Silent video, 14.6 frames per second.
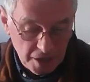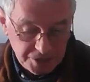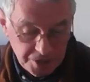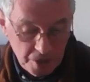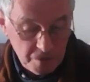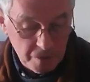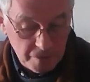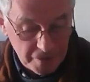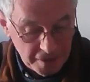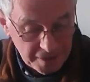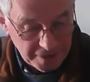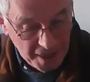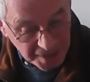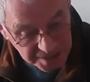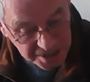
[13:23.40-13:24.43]
So
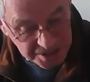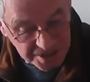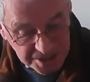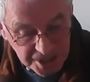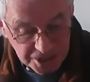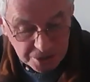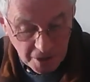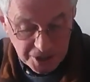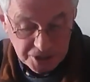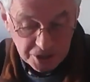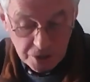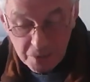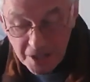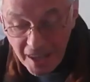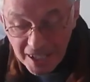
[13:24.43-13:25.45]
that is the
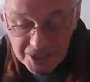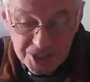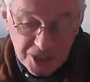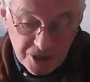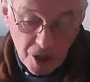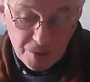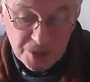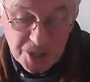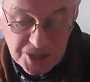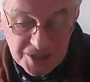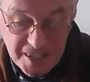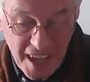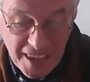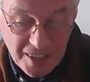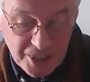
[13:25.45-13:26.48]
situation. You will actually notice
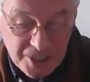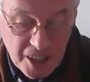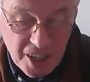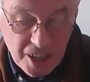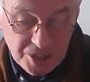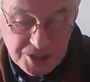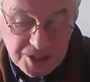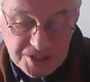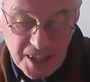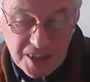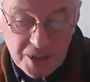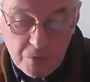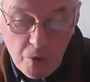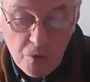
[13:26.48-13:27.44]
there that she said they